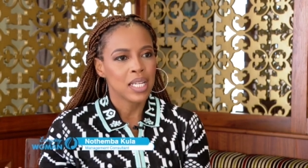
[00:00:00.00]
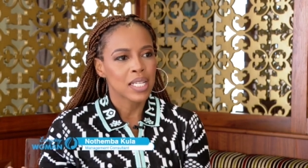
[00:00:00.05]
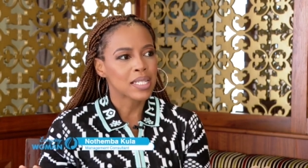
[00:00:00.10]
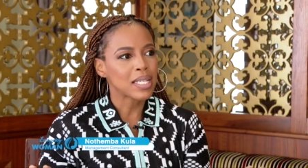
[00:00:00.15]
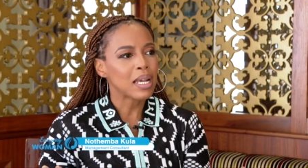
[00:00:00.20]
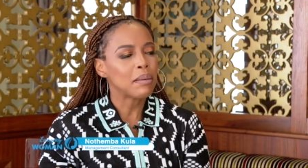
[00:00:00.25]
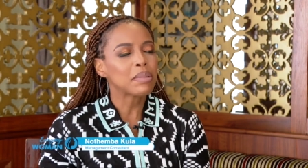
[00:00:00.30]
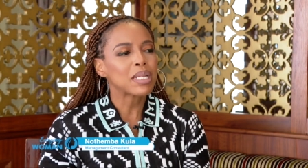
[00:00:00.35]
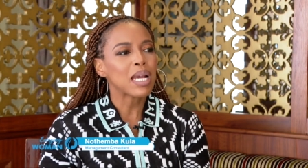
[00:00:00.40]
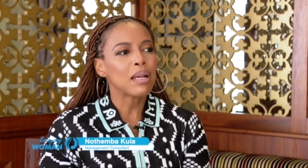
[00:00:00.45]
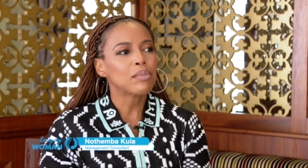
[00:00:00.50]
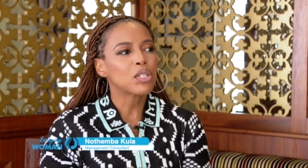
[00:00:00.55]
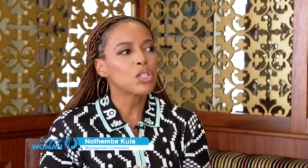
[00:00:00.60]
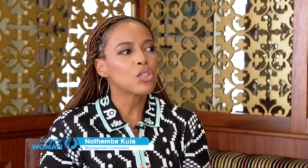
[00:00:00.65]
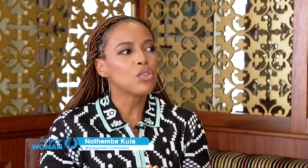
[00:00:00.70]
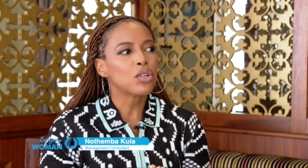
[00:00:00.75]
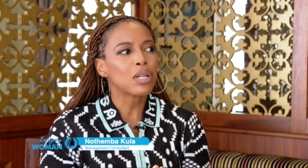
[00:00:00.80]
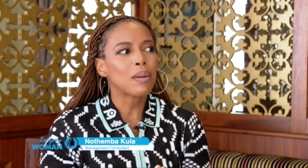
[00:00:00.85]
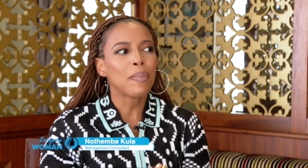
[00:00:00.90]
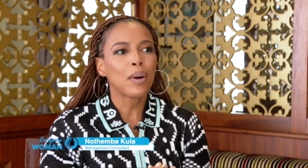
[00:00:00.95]
Sometimes
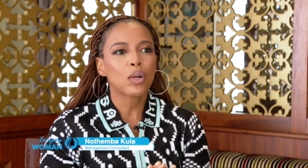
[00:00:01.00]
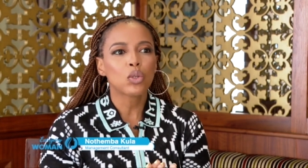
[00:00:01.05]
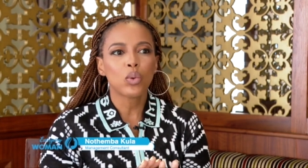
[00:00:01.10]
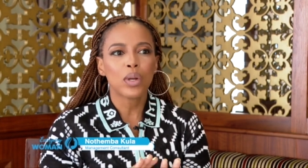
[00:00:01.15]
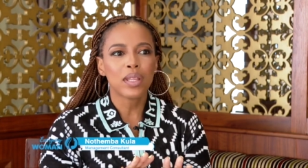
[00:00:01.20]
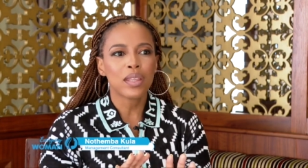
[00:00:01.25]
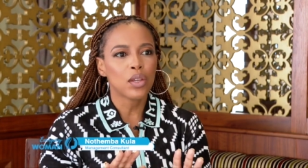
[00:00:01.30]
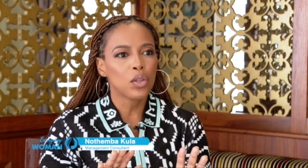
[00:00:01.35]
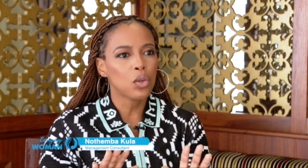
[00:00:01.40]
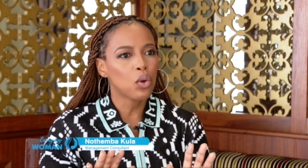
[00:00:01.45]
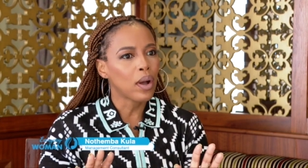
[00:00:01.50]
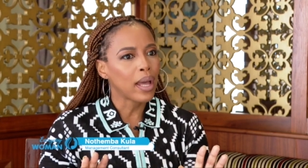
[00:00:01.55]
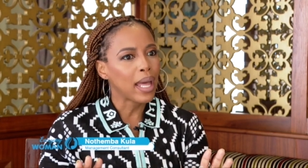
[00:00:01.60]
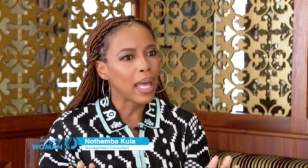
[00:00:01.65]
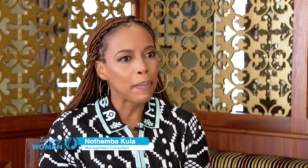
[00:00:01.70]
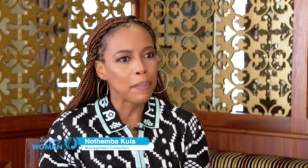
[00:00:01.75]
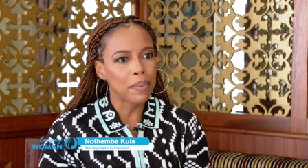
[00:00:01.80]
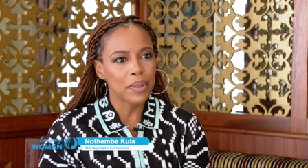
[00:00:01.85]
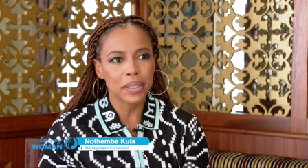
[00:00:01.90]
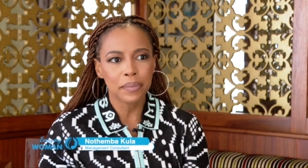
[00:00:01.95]
it's not about whether you're
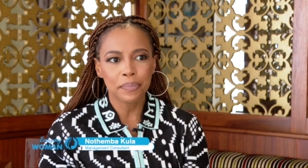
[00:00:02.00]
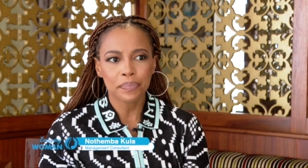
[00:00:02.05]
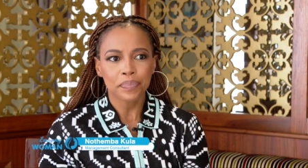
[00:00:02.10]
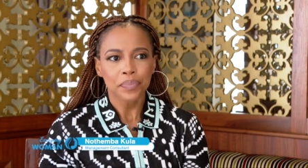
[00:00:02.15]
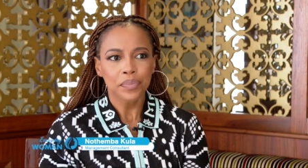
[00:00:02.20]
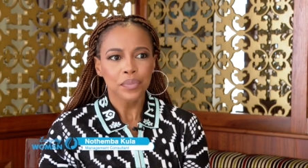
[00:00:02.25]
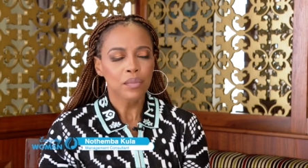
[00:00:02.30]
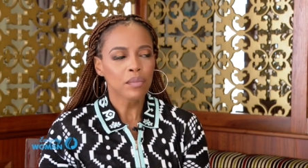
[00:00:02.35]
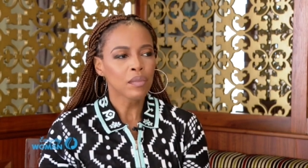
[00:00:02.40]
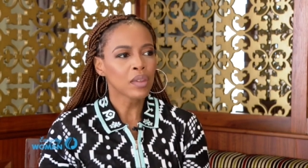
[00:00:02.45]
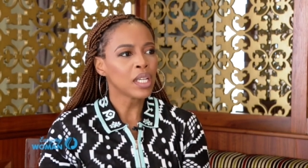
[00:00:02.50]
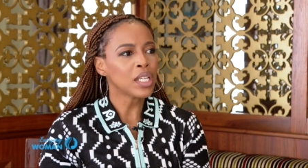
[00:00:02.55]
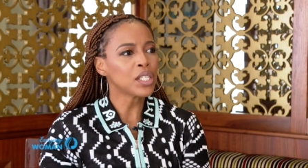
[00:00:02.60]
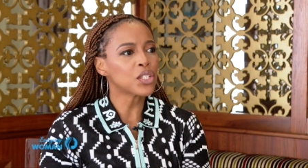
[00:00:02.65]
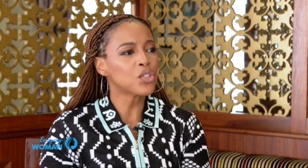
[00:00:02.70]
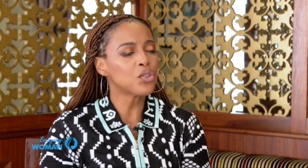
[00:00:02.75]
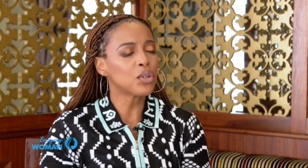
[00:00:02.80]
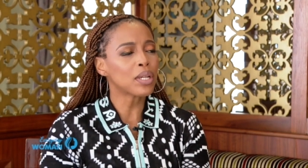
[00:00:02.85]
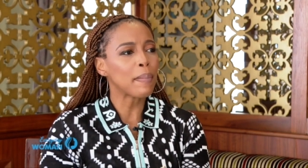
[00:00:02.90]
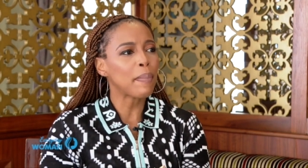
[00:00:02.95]
happy
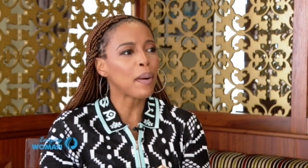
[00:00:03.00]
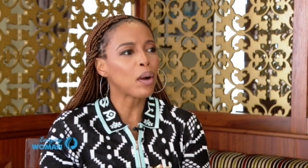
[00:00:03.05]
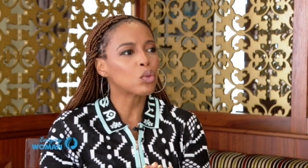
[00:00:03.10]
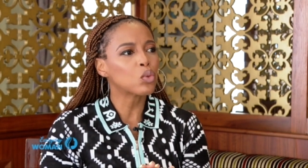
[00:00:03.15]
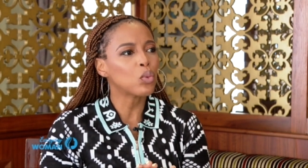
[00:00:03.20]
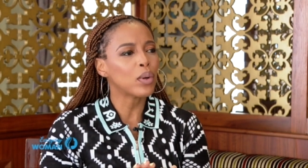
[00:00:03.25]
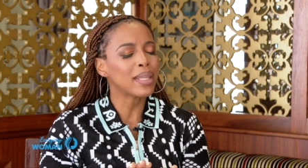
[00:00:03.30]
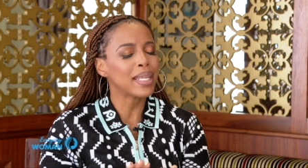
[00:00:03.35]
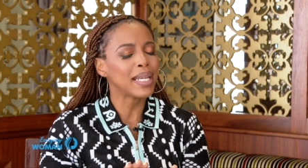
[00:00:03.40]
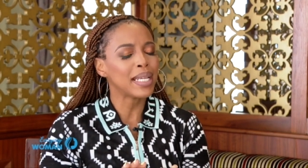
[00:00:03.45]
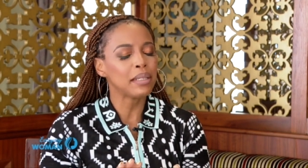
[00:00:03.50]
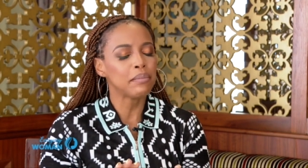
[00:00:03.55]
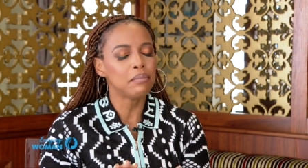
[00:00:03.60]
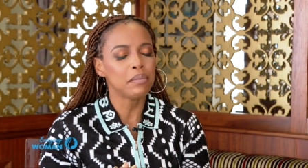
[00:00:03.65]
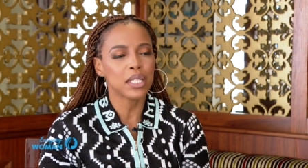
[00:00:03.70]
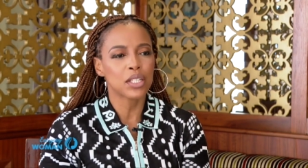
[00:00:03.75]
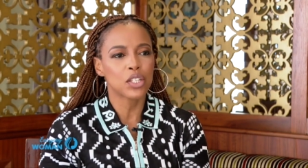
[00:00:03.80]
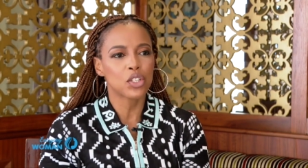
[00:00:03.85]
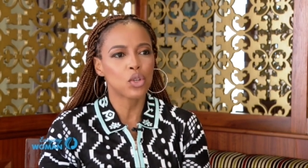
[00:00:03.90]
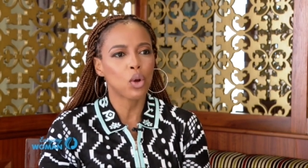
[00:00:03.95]
it's not about whether it
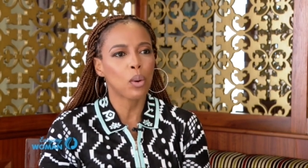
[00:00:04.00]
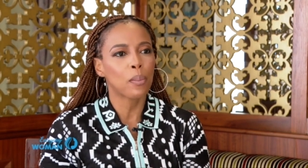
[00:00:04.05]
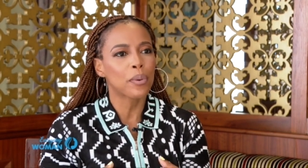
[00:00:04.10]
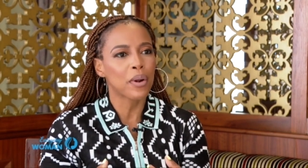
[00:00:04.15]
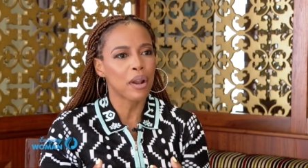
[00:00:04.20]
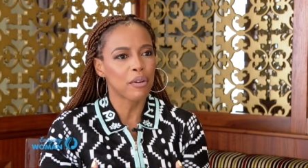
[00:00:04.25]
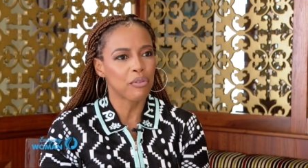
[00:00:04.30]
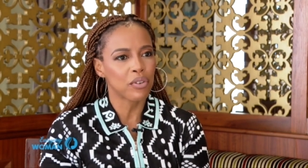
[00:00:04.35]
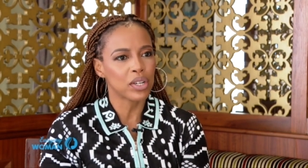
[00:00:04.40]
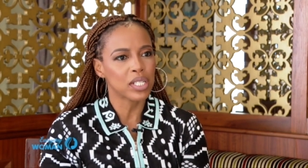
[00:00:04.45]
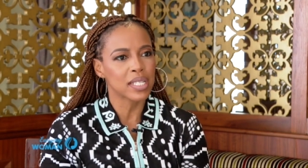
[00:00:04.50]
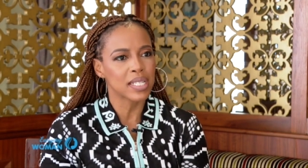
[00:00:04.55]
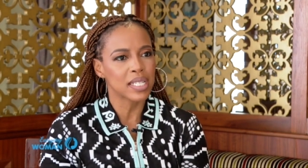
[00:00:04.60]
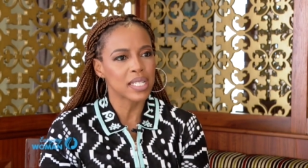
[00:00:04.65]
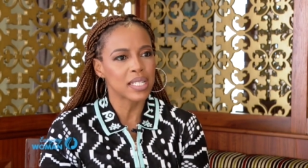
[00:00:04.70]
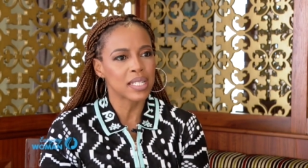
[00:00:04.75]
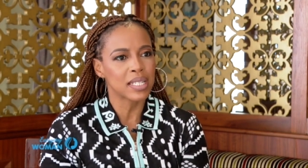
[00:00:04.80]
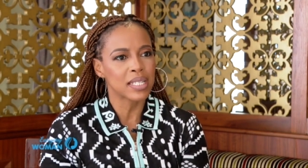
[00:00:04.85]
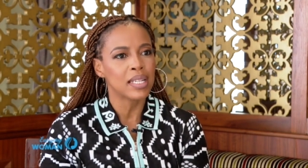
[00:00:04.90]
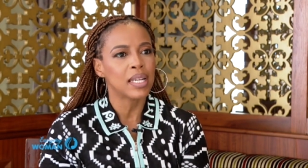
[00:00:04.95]
meets your
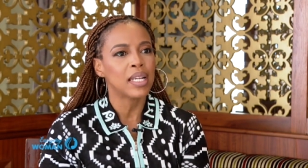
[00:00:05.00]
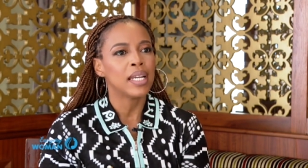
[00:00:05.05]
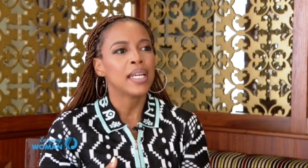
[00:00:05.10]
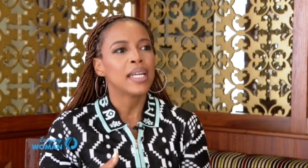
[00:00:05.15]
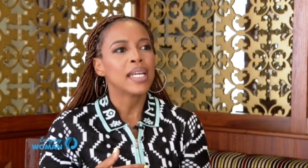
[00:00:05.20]
preferences.